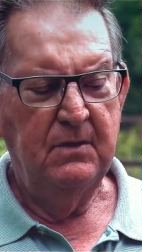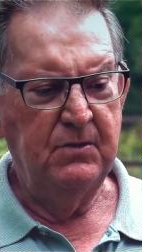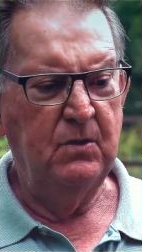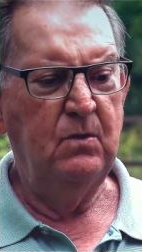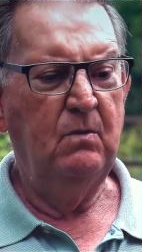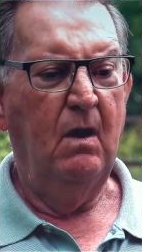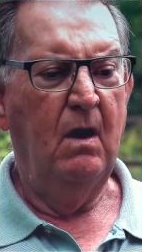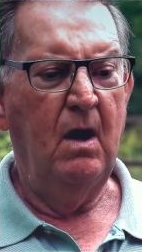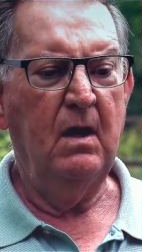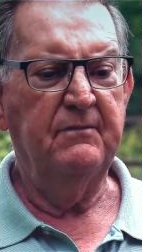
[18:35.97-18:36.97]
do
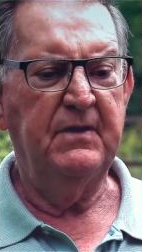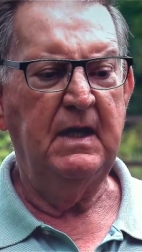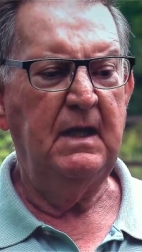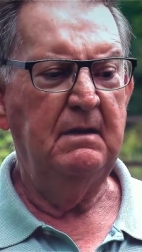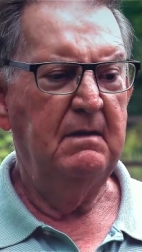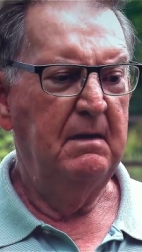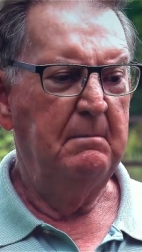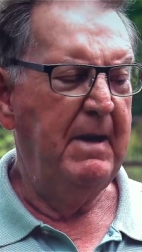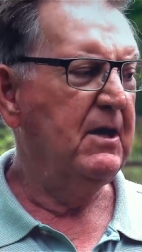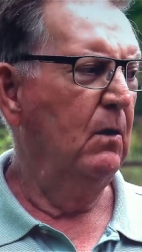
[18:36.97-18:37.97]
all of the
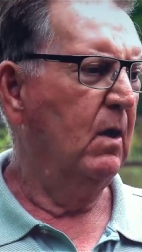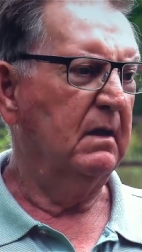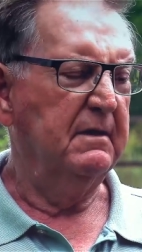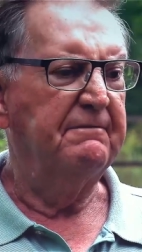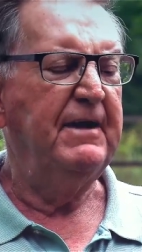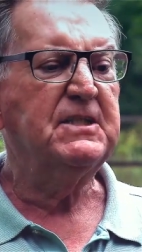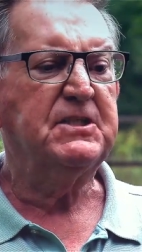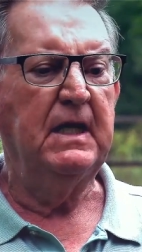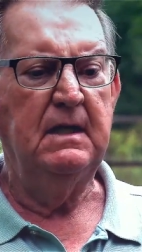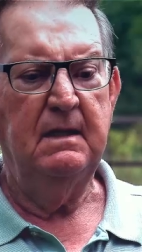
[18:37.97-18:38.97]
metal work, the
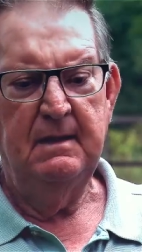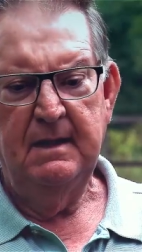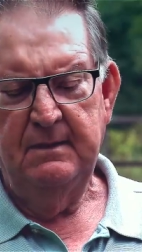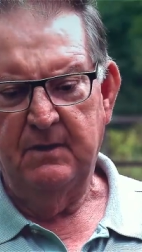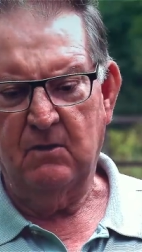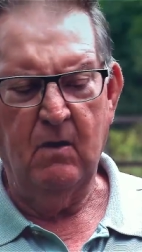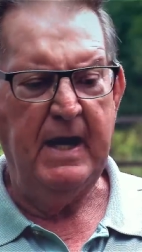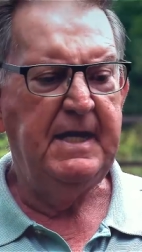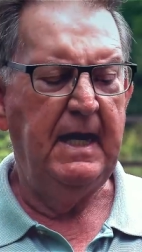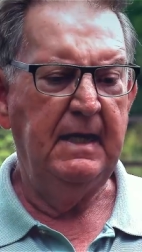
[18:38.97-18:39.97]
fencing, the
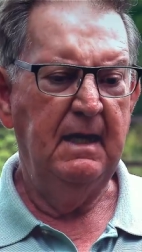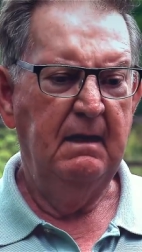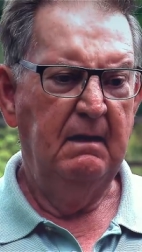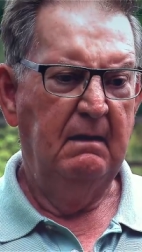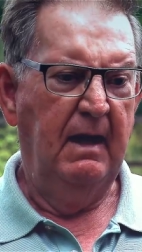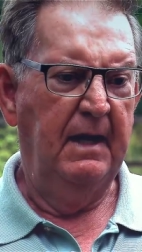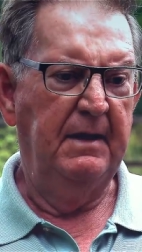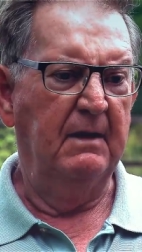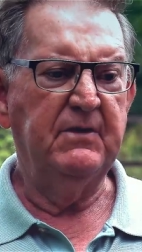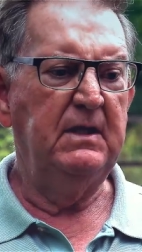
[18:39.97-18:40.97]
grating, and
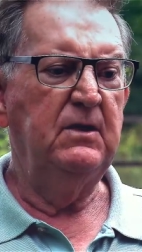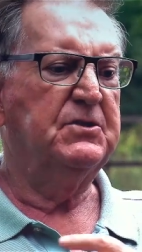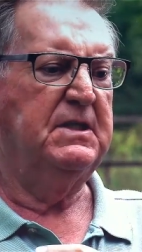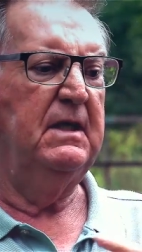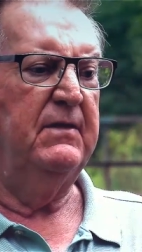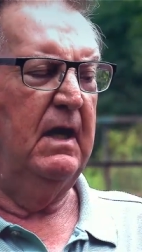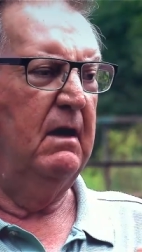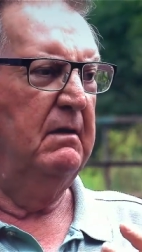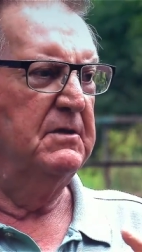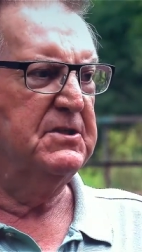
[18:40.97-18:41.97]
everything you see
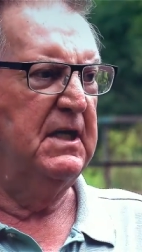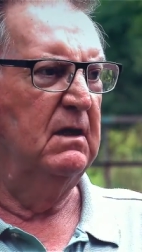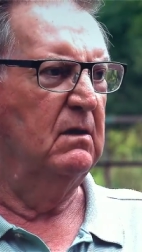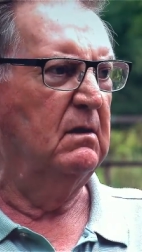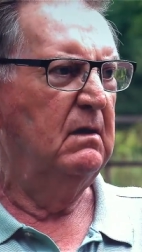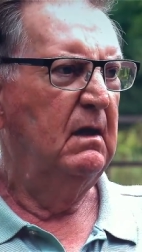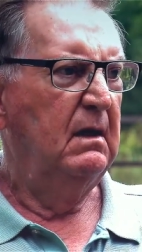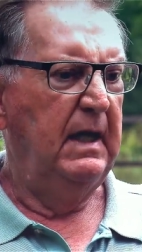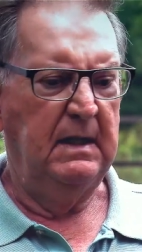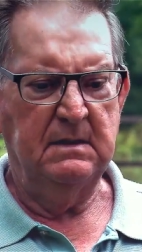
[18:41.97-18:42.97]
there in steel
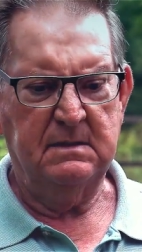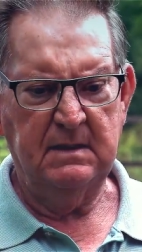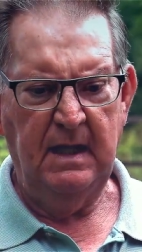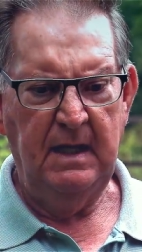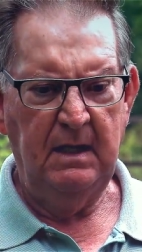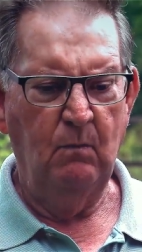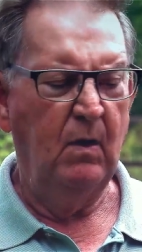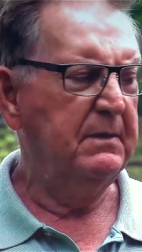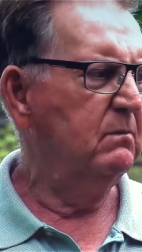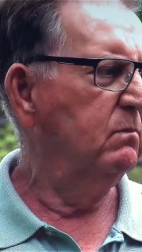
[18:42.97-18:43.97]
is
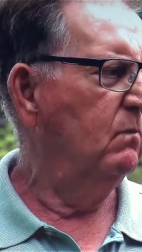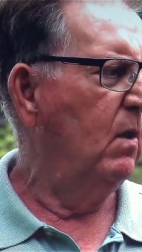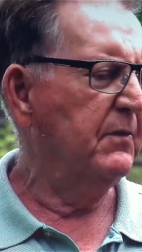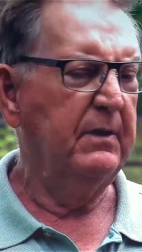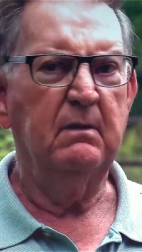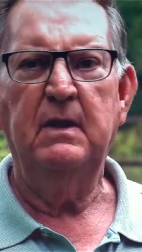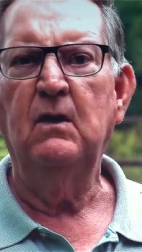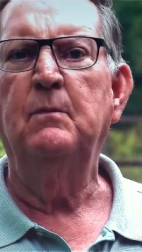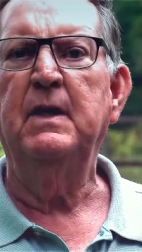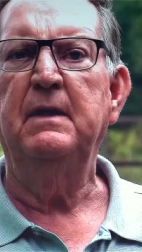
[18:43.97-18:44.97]
what Walter
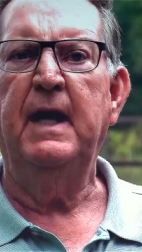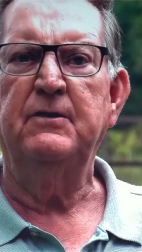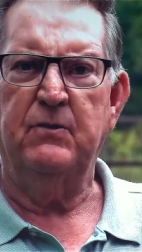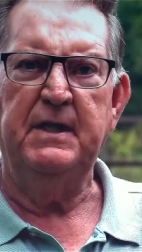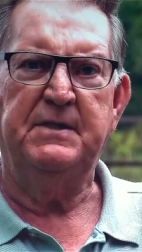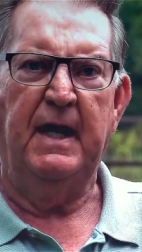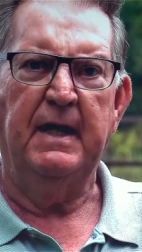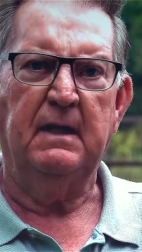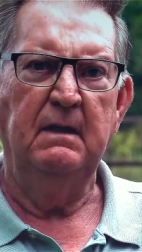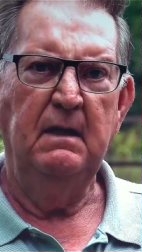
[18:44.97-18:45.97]
Hillman and Trade
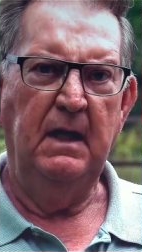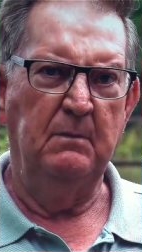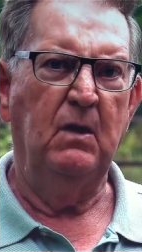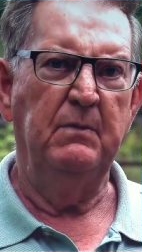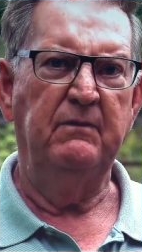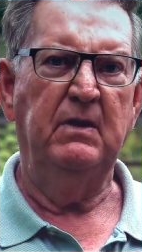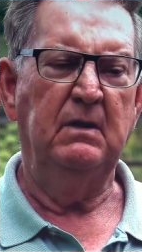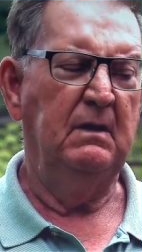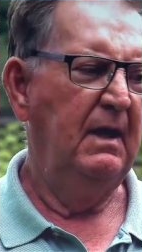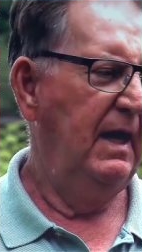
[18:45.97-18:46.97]
Tech in
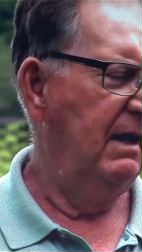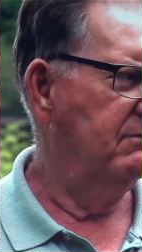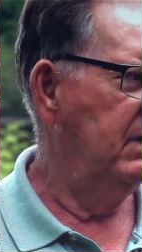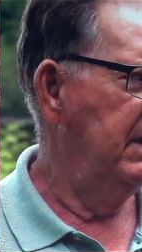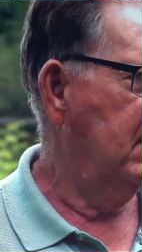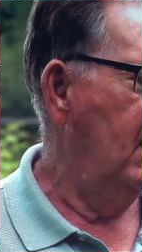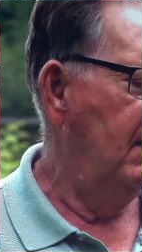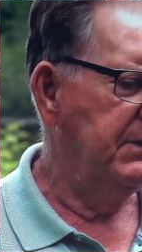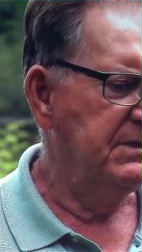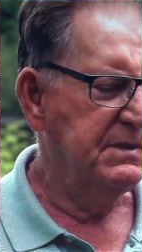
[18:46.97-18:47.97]
Bowmanville have really
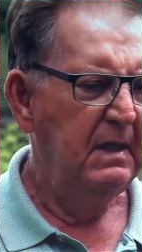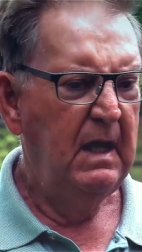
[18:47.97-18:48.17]
accomplished.